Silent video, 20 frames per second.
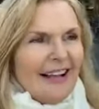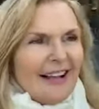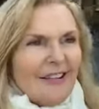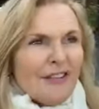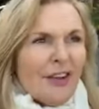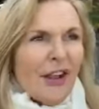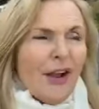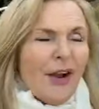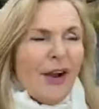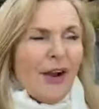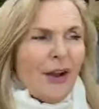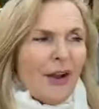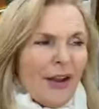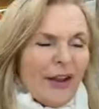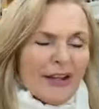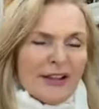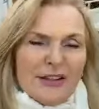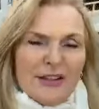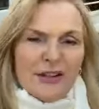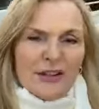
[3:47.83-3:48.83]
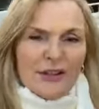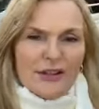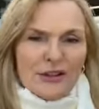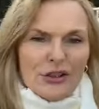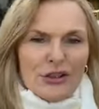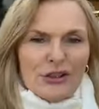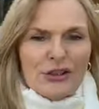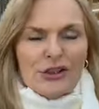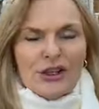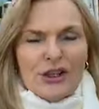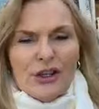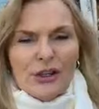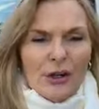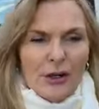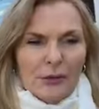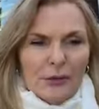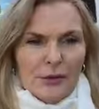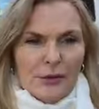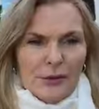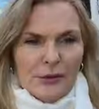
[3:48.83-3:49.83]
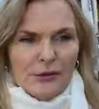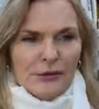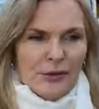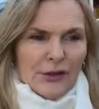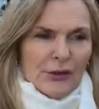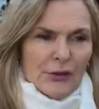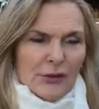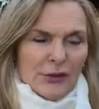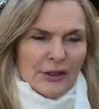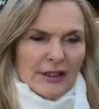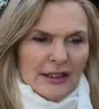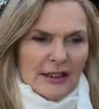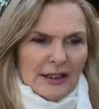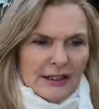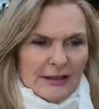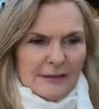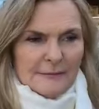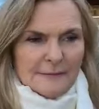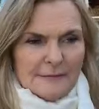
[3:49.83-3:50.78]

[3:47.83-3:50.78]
So do you choose a word for your year?